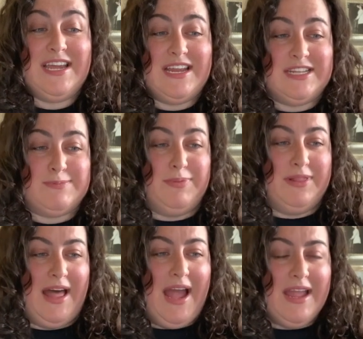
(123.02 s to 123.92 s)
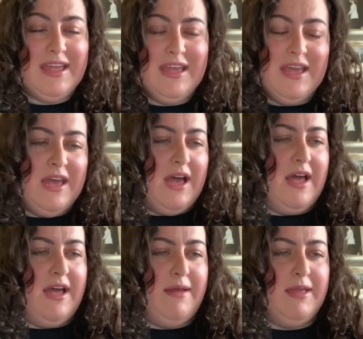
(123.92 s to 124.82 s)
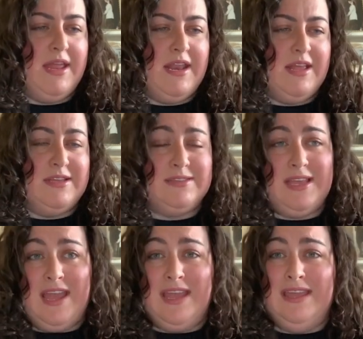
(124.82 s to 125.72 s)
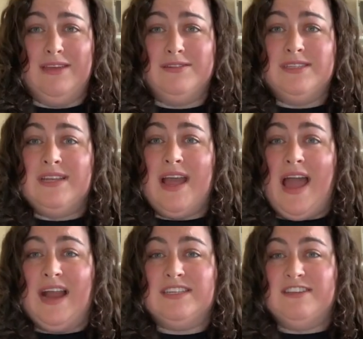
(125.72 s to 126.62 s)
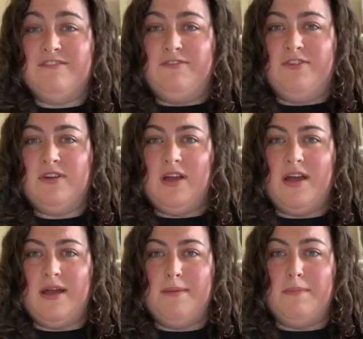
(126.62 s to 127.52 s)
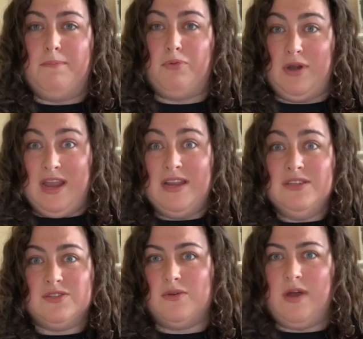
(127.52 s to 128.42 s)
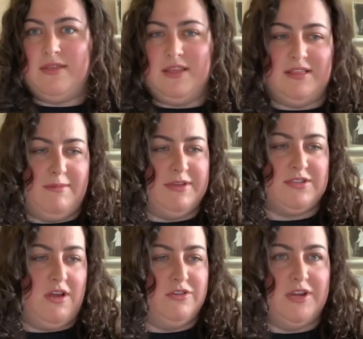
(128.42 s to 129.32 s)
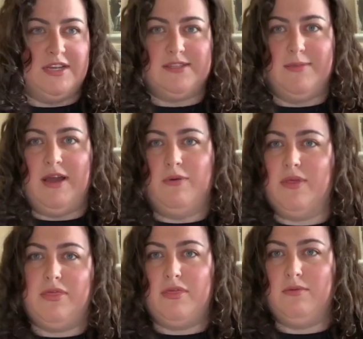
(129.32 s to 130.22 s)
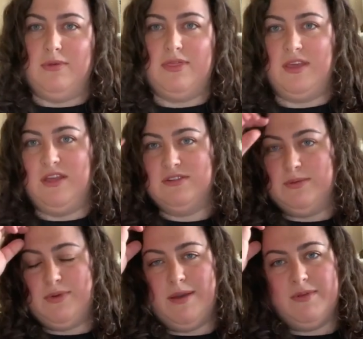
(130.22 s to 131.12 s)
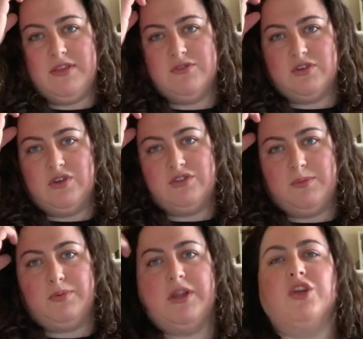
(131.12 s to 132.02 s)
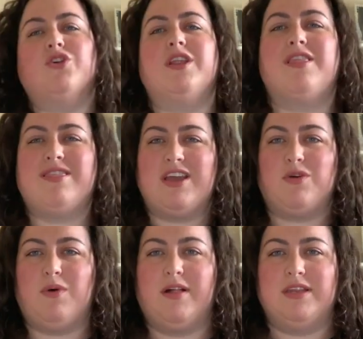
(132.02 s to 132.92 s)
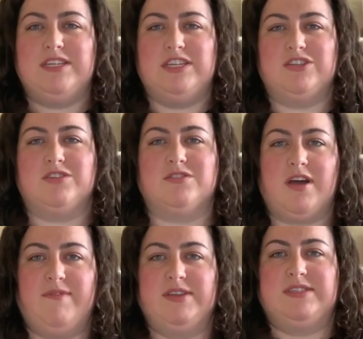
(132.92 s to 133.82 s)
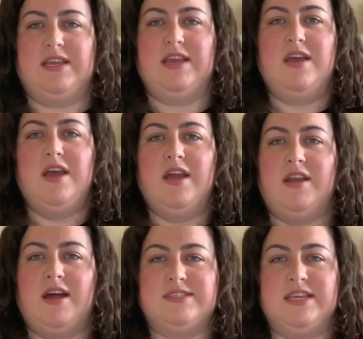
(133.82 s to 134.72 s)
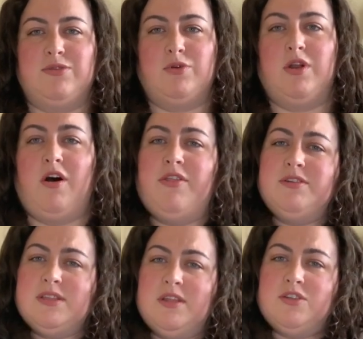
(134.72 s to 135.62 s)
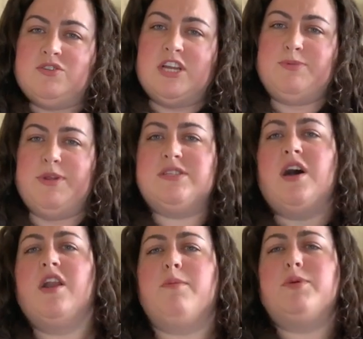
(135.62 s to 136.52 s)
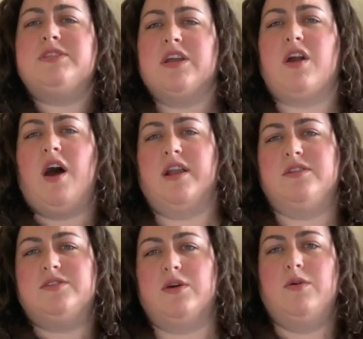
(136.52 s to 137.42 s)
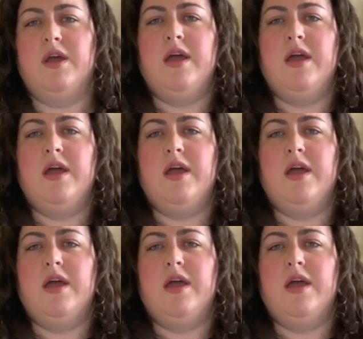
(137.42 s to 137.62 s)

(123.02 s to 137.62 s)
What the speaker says: It is black. It is a Gildan Active brand, so I think they must contract somehow with the Gildan brand, but those are usually pretty good, thick quality t-shirts, obviously not see-through at all. There's a little stretch, but it's 100% cotton, so